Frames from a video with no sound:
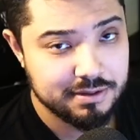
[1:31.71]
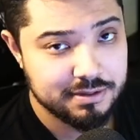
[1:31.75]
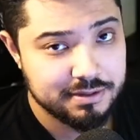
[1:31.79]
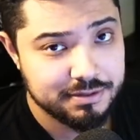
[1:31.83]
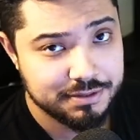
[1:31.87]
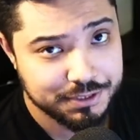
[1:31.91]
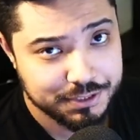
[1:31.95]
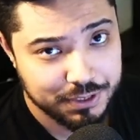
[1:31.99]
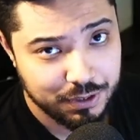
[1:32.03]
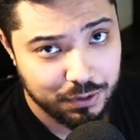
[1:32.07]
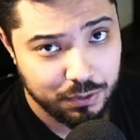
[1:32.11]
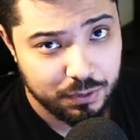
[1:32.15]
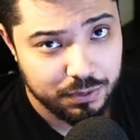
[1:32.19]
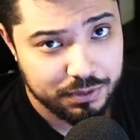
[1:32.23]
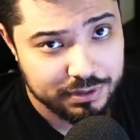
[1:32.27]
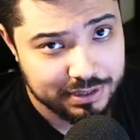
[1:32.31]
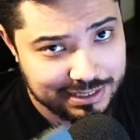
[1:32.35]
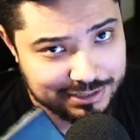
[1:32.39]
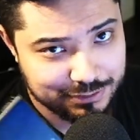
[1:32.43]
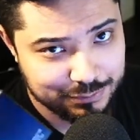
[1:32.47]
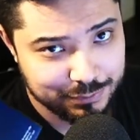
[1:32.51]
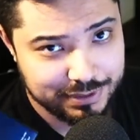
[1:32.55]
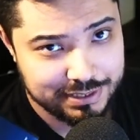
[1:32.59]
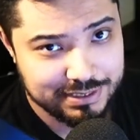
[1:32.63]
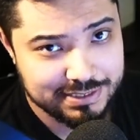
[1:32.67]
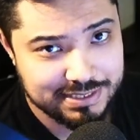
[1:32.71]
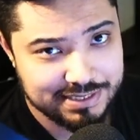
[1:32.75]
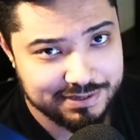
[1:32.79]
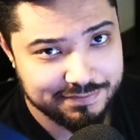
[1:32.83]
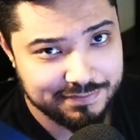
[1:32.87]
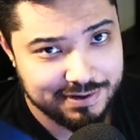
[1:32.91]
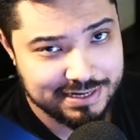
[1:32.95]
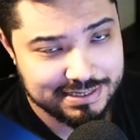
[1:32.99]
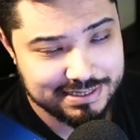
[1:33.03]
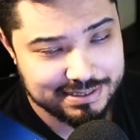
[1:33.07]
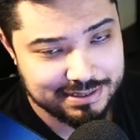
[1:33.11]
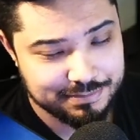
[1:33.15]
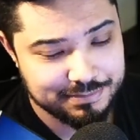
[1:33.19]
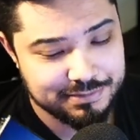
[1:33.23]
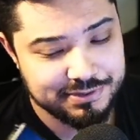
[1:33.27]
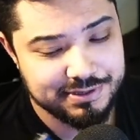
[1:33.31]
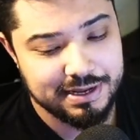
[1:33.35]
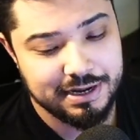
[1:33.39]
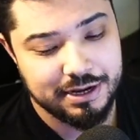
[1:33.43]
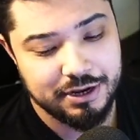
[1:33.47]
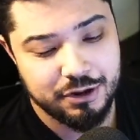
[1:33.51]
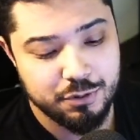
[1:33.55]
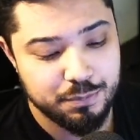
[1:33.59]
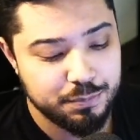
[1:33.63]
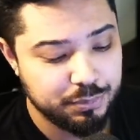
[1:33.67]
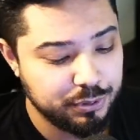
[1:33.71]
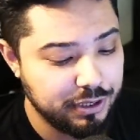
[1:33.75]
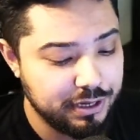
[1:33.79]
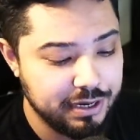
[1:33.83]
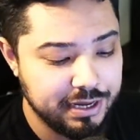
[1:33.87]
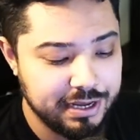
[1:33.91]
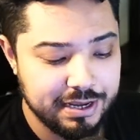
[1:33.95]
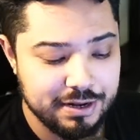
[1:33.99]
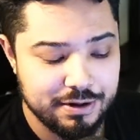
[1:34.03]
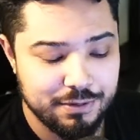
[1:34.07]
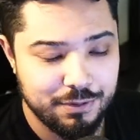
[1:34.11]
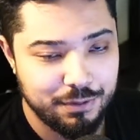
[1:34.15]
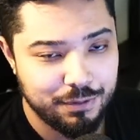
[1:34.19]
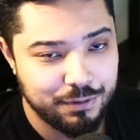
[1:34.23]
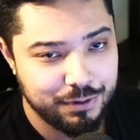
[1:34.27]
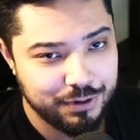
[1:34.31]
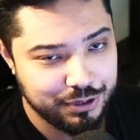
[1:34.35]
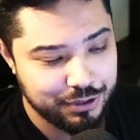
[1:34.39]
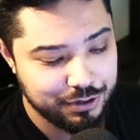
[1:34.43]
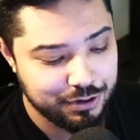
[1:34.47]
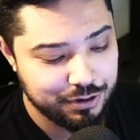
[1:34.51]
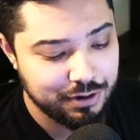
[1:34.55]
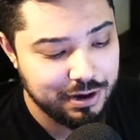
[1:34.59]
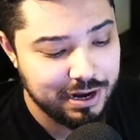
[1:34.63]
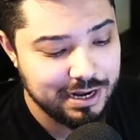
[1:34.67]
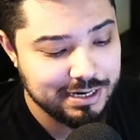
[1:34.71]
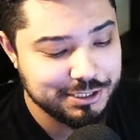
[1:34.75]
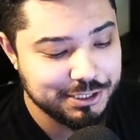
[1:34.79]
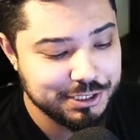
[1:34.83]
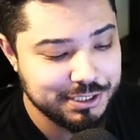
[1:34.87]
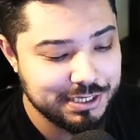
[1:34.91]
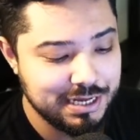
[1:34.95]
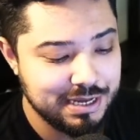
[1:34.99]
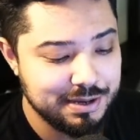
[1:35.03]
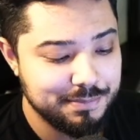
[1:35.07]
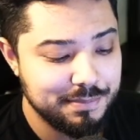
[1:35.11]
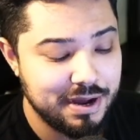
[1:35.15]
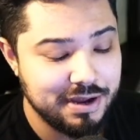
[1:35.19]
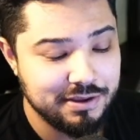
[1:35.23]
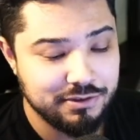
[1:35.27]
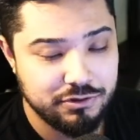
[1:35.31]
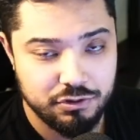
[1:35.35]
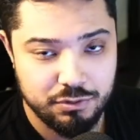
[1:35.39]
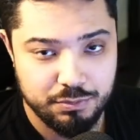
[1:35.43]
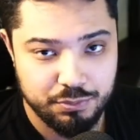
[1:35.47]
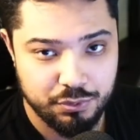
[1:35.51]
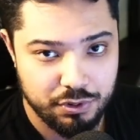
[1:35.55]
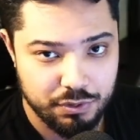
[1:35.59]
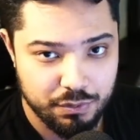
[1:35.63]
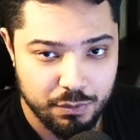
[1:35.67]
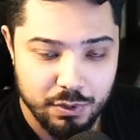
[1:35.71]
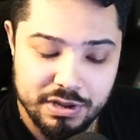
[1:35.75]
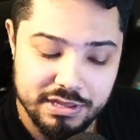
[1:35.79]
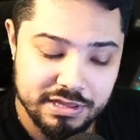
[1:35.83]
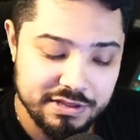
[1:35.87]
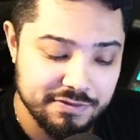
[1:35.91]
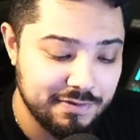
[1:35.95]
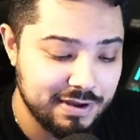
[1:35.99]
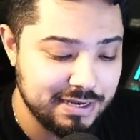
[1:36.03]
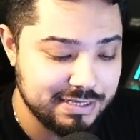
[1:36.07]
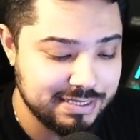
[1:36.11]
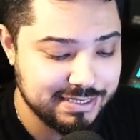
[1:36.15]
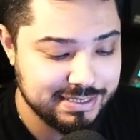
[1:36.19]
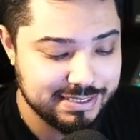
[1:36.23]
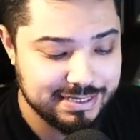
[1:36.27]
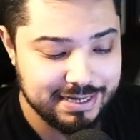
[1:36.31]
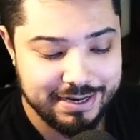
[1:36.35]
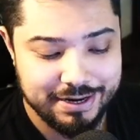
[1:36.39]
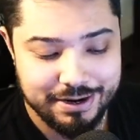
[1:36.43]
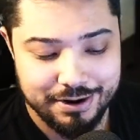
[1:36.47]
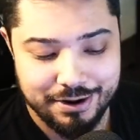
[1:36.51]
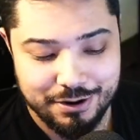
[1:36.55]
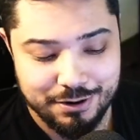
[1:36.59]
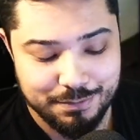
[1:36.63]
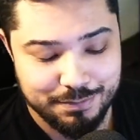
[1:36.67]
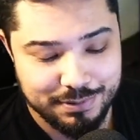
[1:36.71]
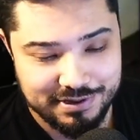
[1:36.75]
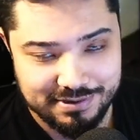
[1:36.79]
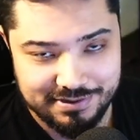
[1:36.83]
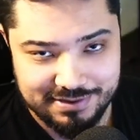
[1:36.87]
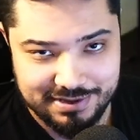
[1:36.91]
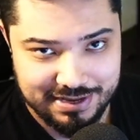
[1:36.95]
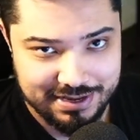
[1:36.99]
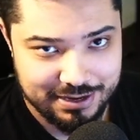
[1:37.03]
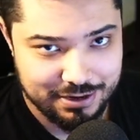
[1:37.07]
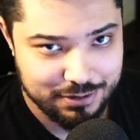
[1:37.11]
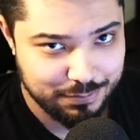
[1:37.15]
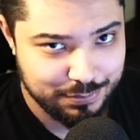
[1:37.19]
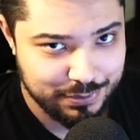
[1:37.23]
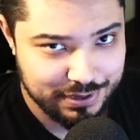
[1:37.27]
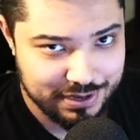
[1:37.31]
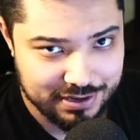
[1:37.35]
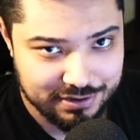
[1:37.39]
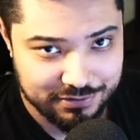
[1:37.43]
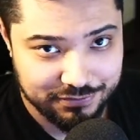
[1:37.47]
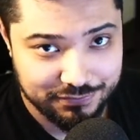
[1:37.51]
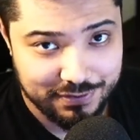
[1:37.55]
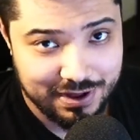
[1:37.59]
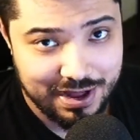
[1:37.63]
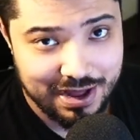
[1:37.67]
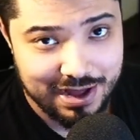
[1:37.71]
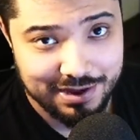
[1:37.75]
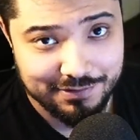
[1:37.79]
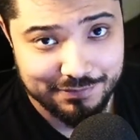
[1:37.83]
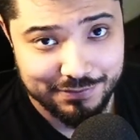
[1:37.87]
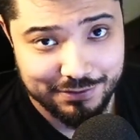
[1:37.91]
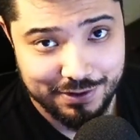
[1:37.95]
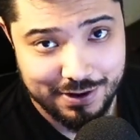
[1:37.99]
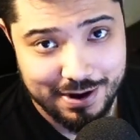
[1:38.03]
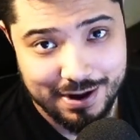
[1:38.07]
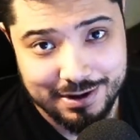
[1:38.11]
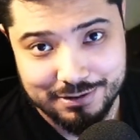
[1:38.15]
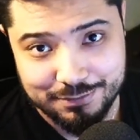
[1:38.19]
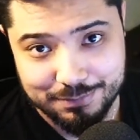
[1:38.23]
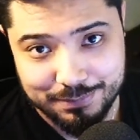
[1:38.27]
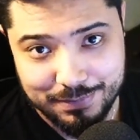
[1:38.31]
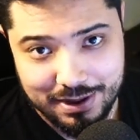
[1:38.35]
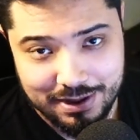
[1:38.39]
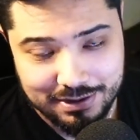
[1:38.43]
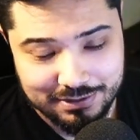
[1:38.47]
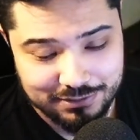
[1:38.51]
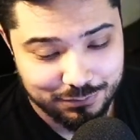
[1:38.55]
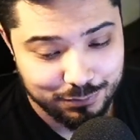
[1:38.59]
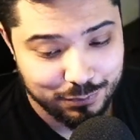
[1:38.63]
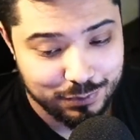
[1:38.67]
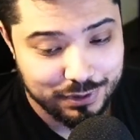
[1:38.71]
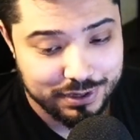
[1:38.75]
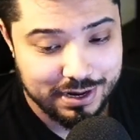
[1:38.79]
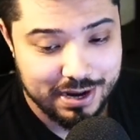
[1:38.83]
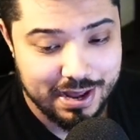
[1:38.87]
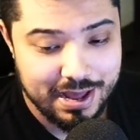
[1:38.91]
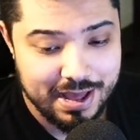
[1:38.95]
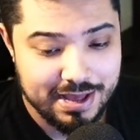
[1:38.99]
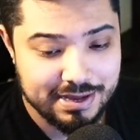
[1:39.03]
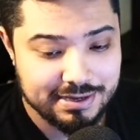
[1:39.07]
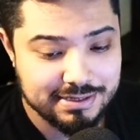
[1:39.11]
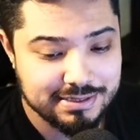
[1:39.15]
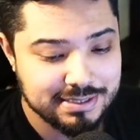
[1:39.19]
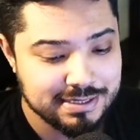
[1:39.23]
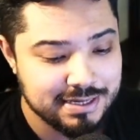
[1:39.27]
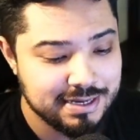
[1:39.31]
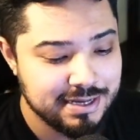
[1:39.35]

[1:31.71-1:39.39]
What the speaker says: So that's where this device comes in. You plug in all your HDMI 2.1 devices in here, your PC, your PS5, your Xbox One X,